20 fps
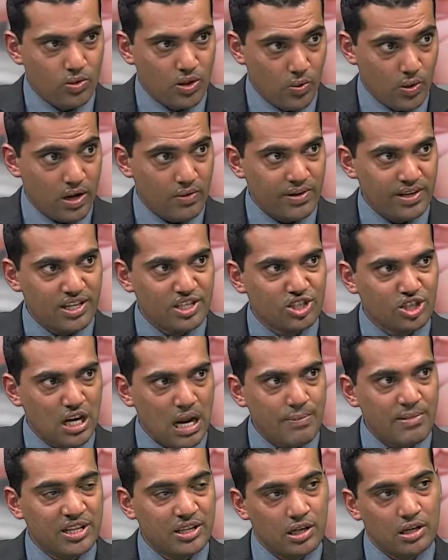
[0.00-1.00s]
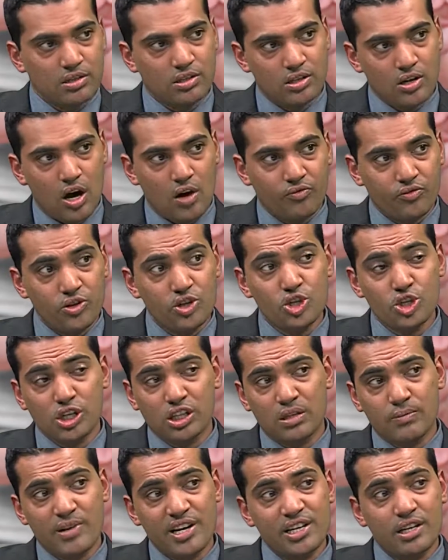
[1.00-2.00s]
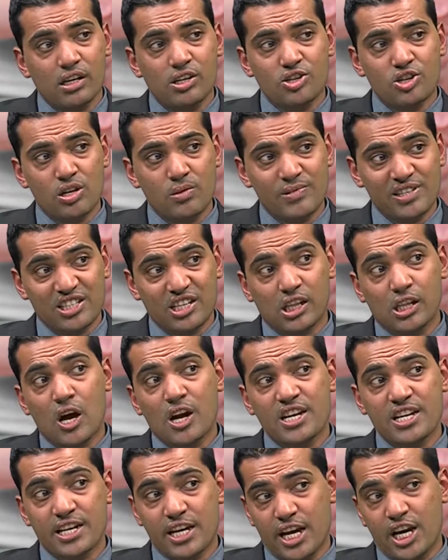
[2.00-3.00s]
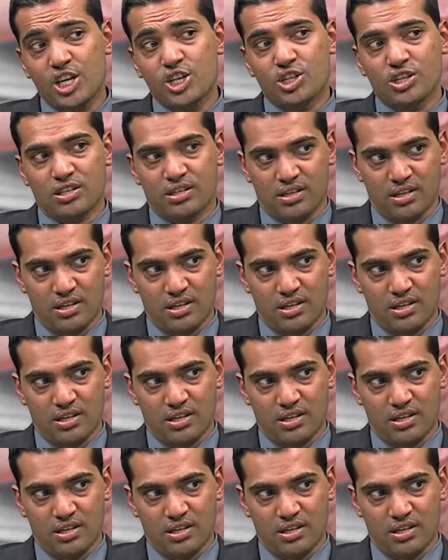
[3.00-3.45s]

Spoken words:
the way we describe it, that the medical term is claudication.